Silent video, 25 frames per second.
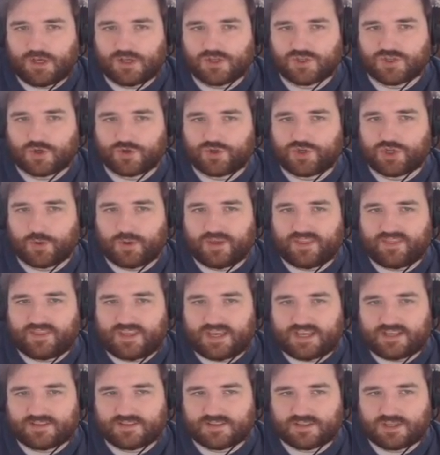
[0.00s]
So doing
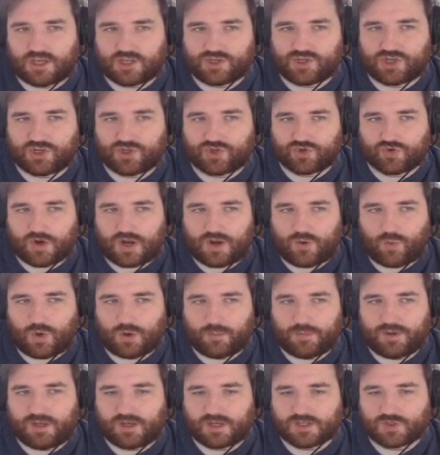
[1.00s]
this, Surging Strike,
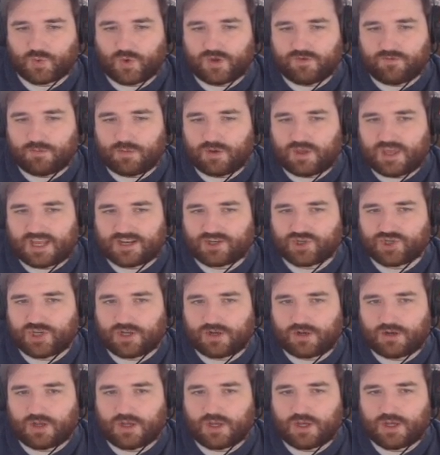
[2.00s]
Whelming Gust Wave,
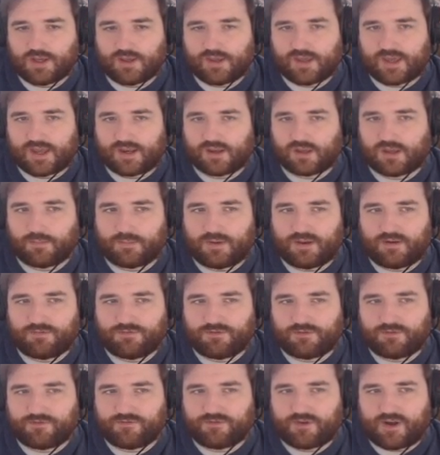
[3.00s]
Mugenshun can come in
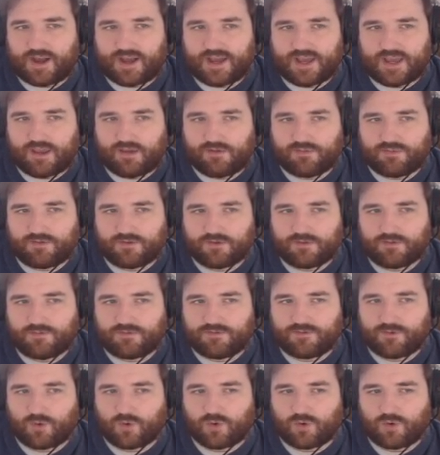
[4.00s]
for 5,
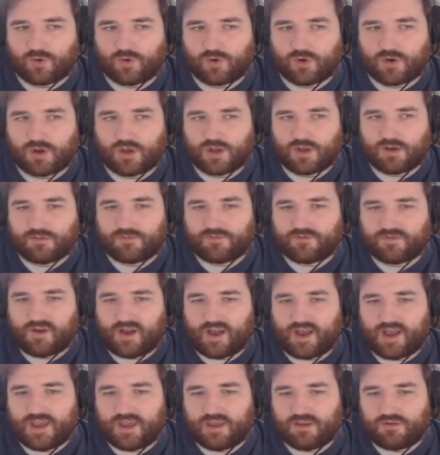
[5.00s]
4,
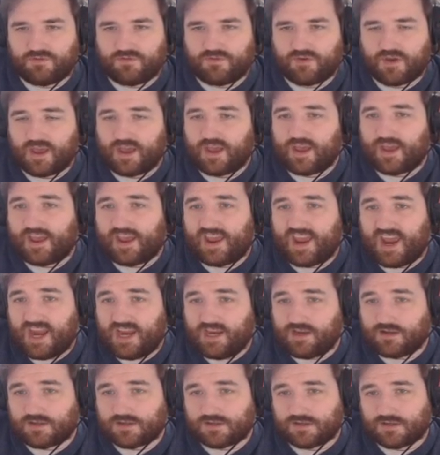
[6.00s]
5,
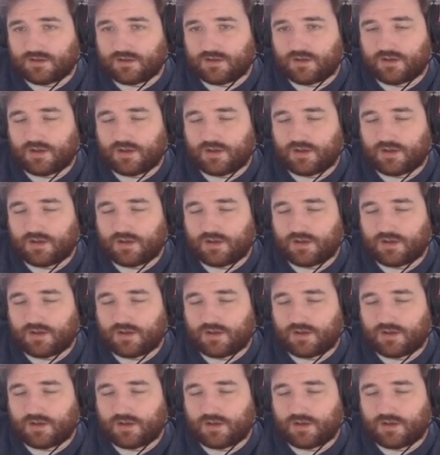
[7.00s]
8